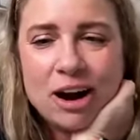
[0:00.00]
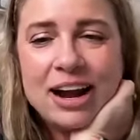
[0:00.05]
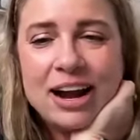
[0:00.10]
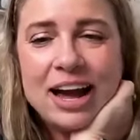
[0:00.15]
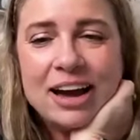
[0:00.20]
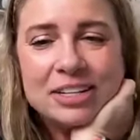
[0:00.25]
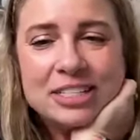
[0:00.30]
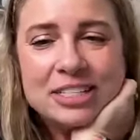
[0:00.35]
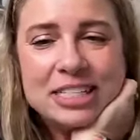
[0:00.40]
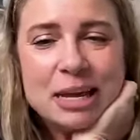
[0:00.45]

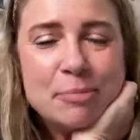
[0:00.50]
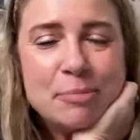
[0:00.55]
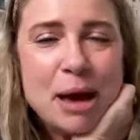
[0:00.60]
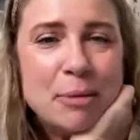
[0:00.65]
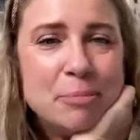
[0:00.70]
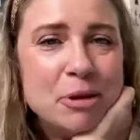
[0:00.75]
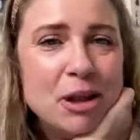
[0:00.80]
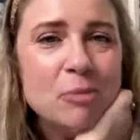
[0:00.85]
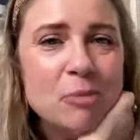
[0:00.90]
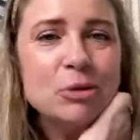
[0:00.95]
How to Say
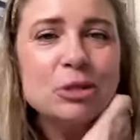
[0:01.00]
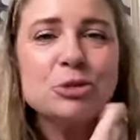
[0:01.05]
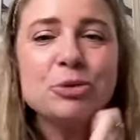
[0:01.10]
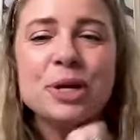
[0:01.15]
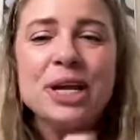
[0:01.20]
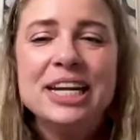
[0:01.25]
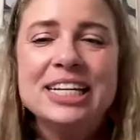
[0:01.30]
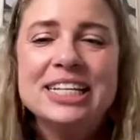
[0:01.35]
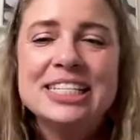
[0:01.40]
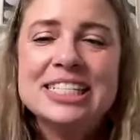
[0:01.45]
Babylon, which we're
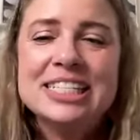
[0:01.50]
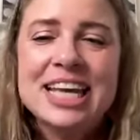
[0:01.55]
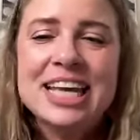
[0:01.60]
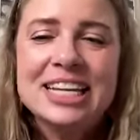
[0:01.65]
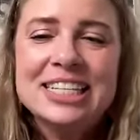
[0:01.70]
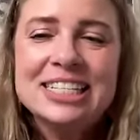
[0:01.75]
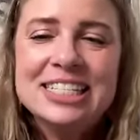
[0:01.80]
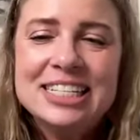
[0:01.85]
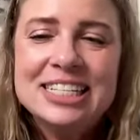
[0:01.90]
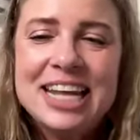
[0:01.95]
going to
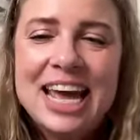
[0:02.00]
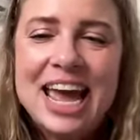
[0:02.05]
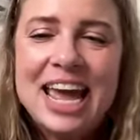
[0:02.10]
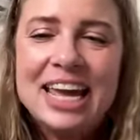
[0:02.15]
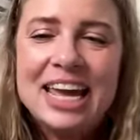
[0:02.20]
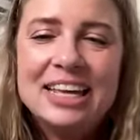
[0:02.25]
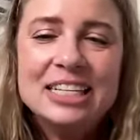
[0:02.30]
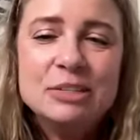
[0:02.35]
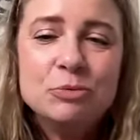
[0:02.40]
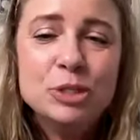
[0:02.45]
discuss today,